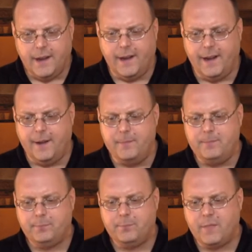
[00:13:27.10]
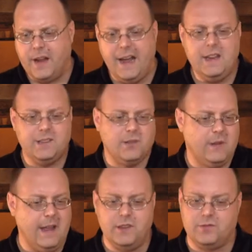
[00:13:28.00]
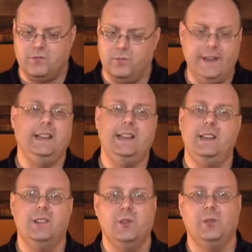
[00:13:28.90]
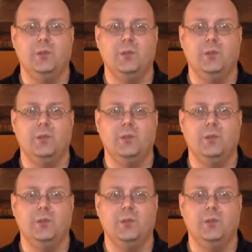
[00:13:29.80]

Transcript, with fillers: um, I think it's I think it's really